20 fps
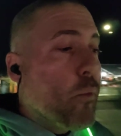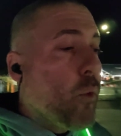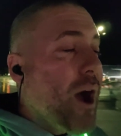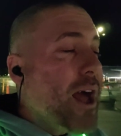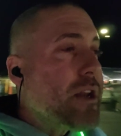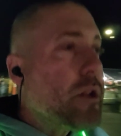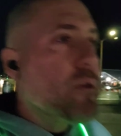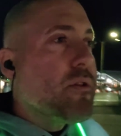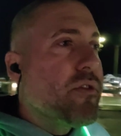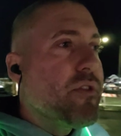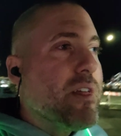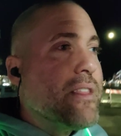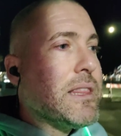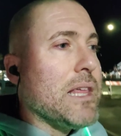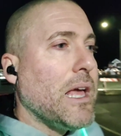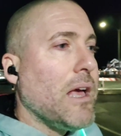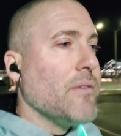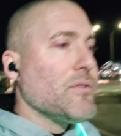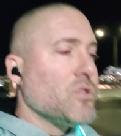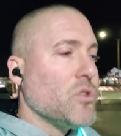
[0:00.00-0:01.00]
Why do you
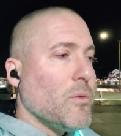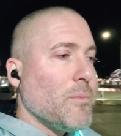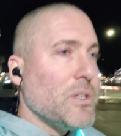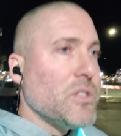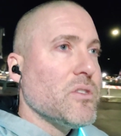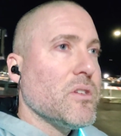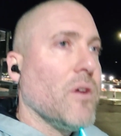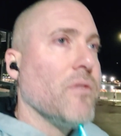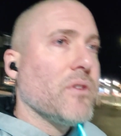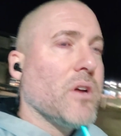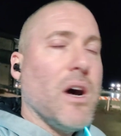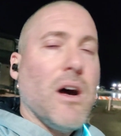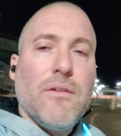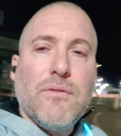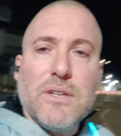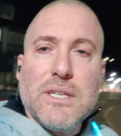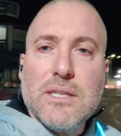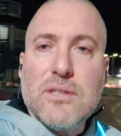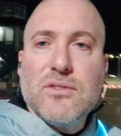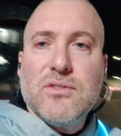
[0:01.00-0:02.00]
think they have so much
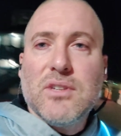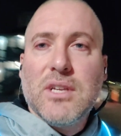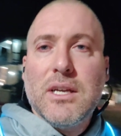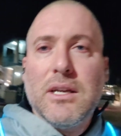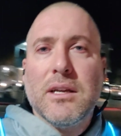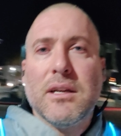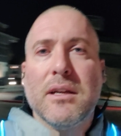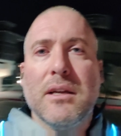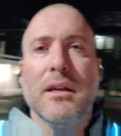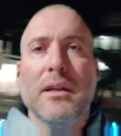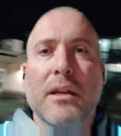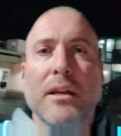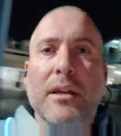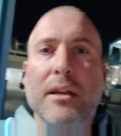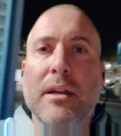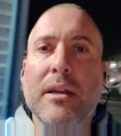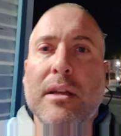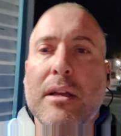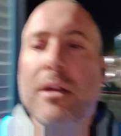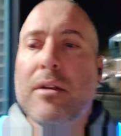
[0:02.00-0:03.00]
self-confidence?
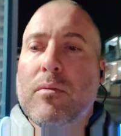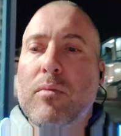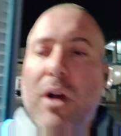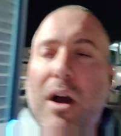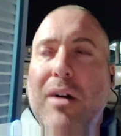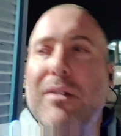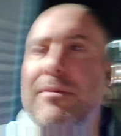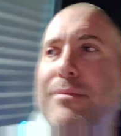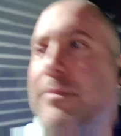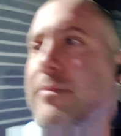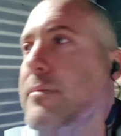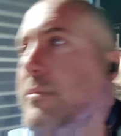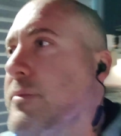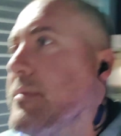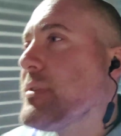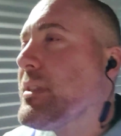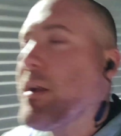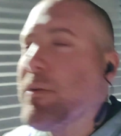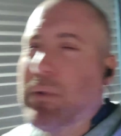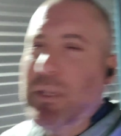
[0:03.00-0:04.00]
Well,
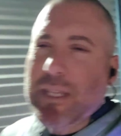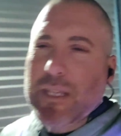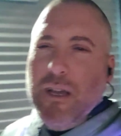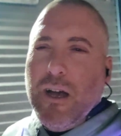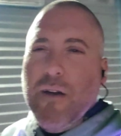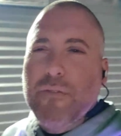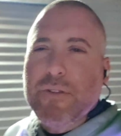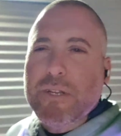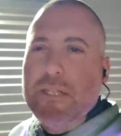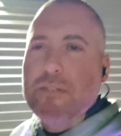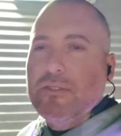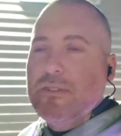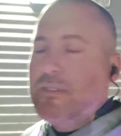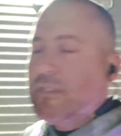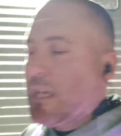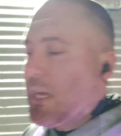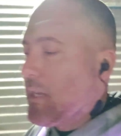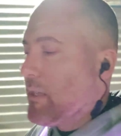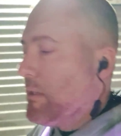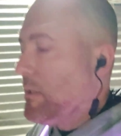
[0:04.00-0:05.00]
it's not really confidence,
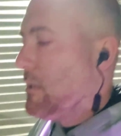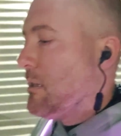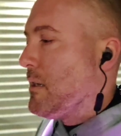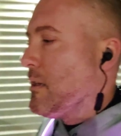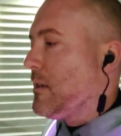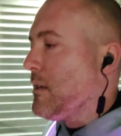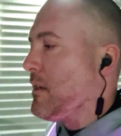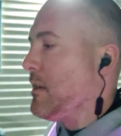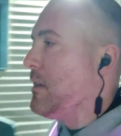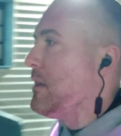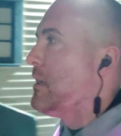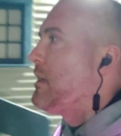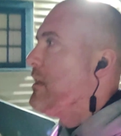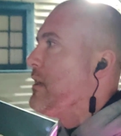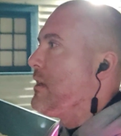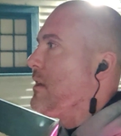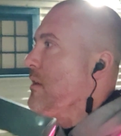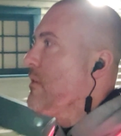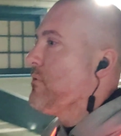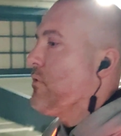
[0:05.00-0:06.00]
it's kind of
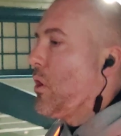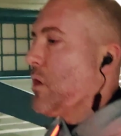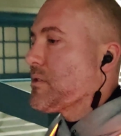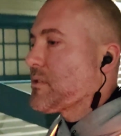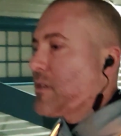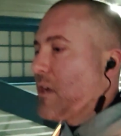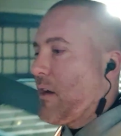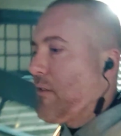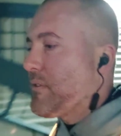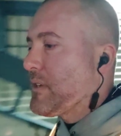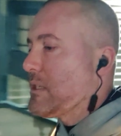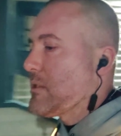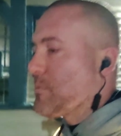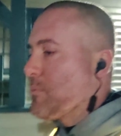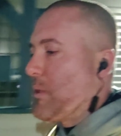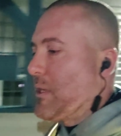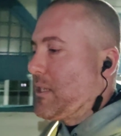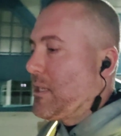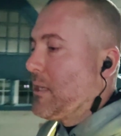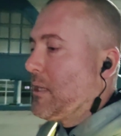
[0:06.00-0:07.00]
false
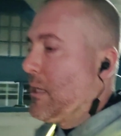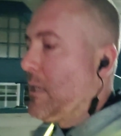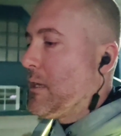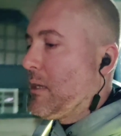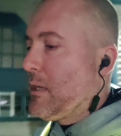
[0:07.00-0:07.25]
confidence, but